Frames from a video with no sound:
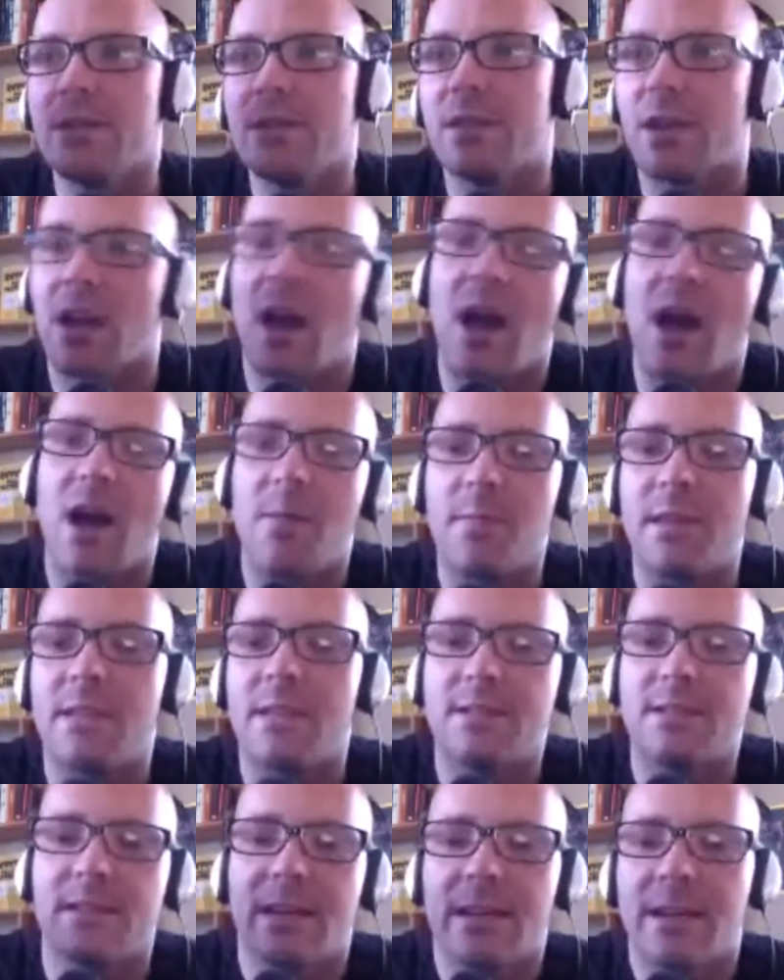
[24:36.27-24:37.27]
the
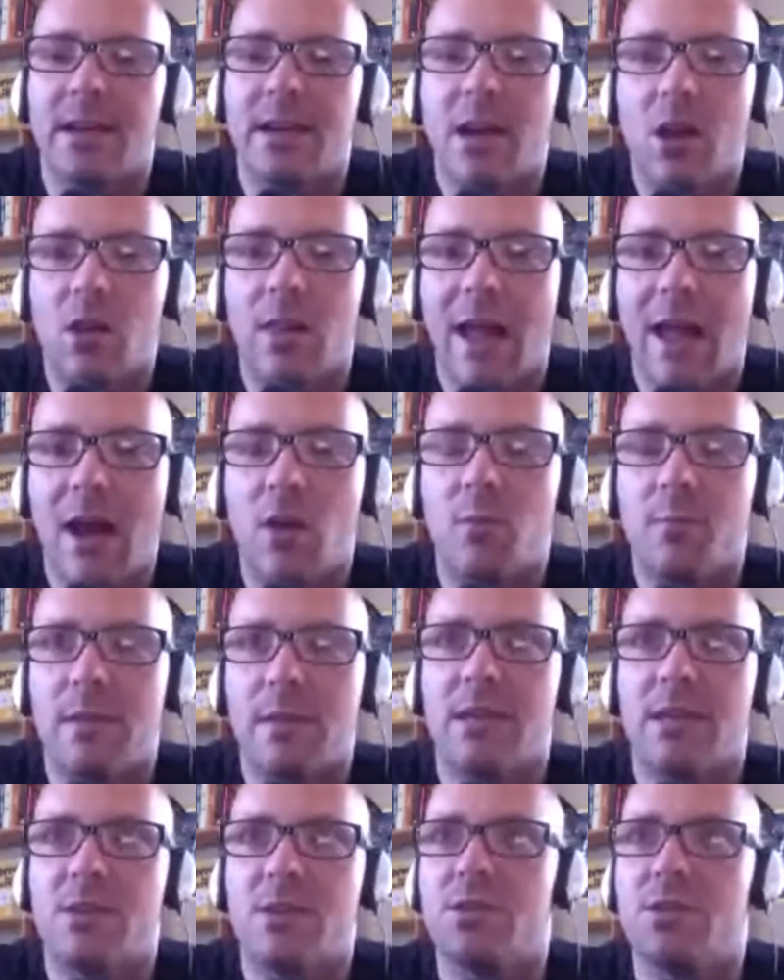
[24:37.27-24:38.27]
comments in it allow
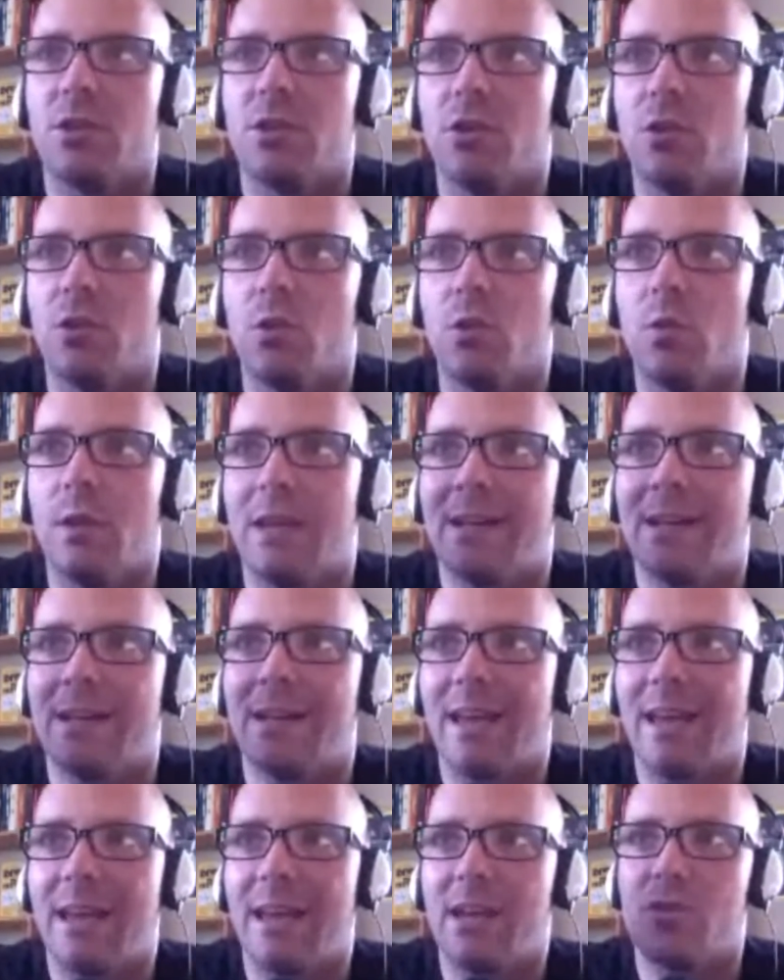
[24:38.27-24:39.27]
me to
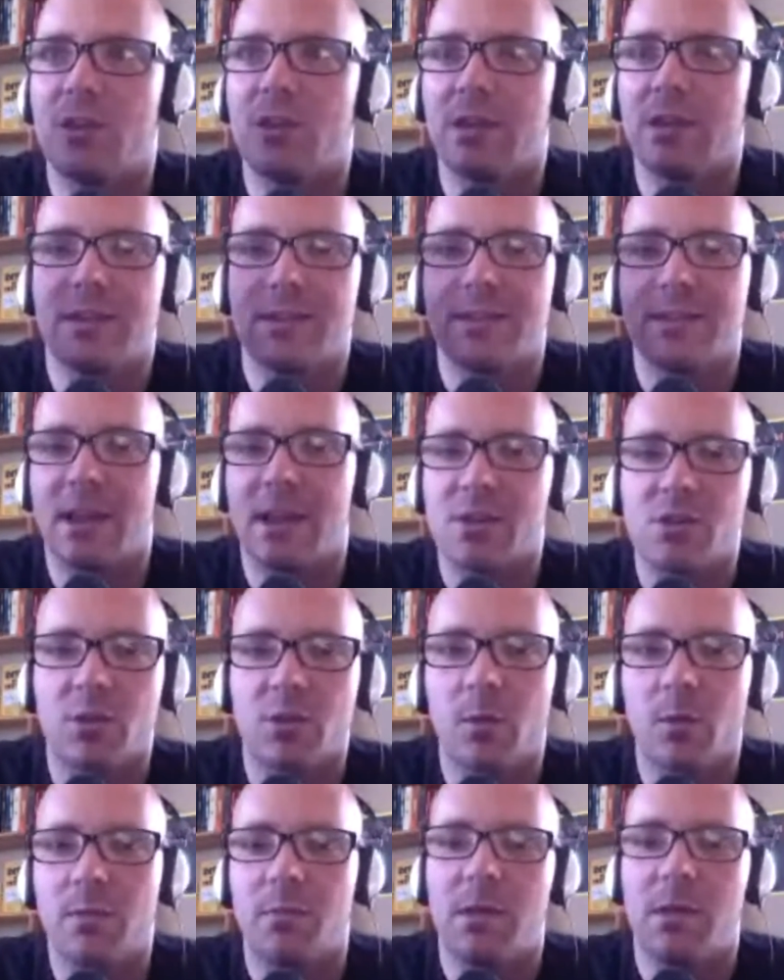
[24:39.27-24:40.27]
engage in a discussion
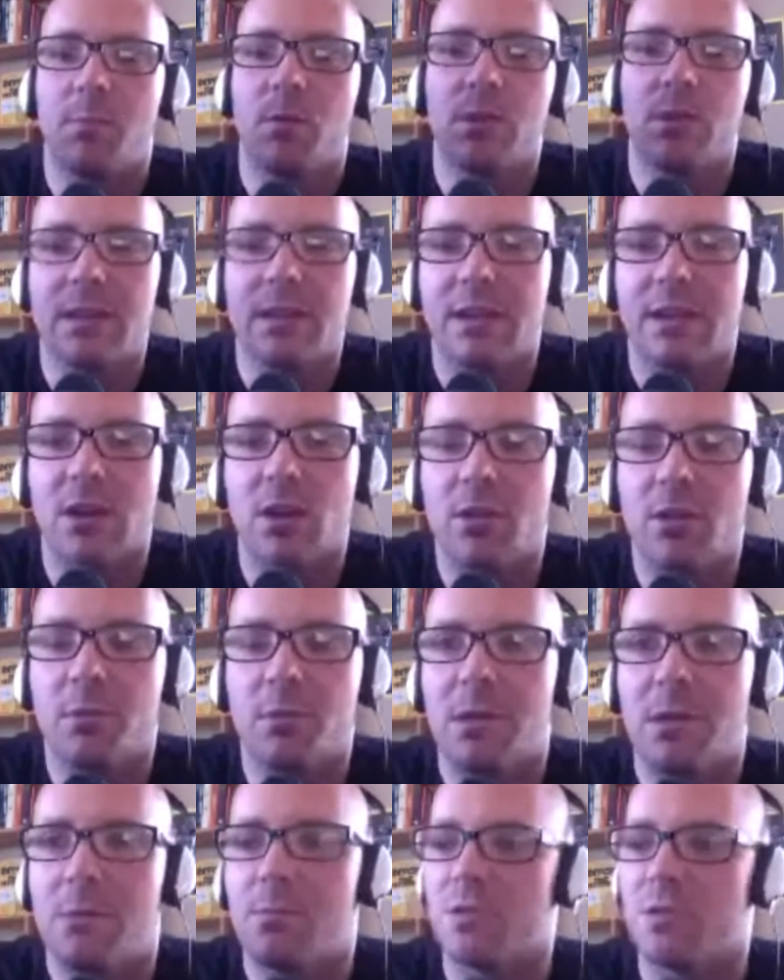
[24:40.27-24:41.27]
with people and to hear other
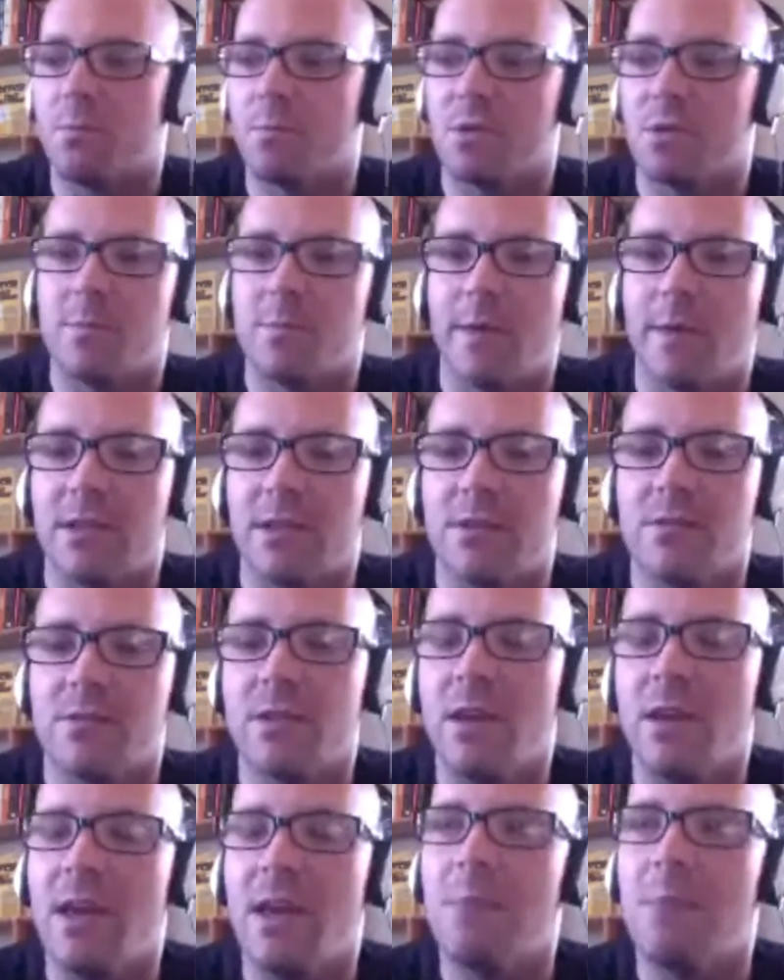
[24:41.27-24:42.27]
people's perspectives.
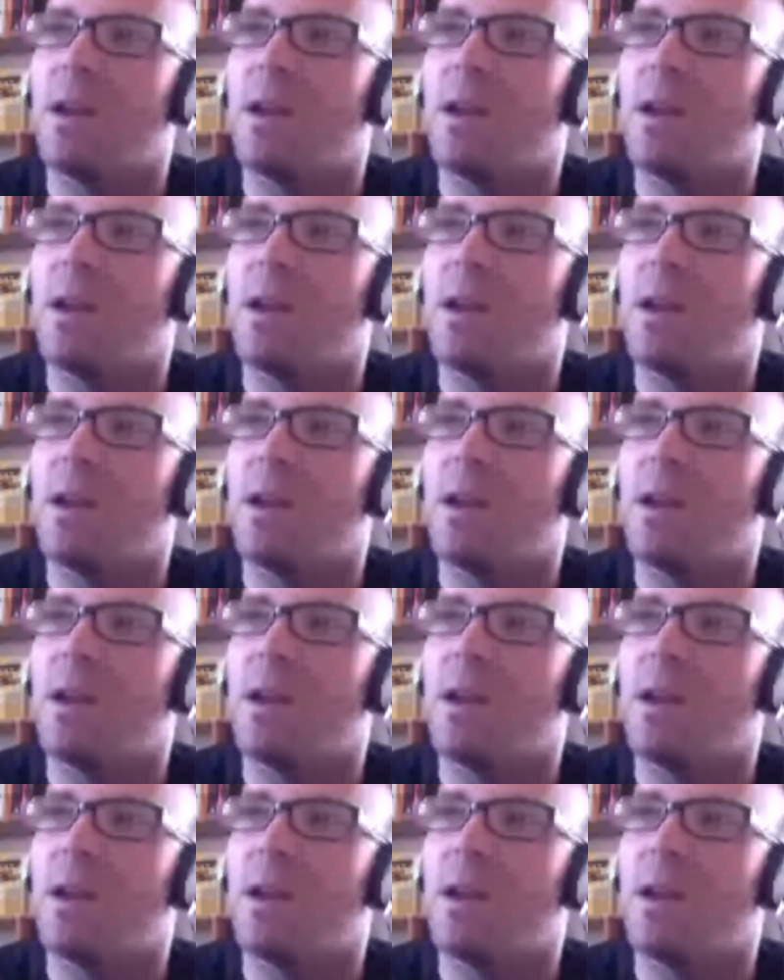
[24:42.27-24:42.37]
But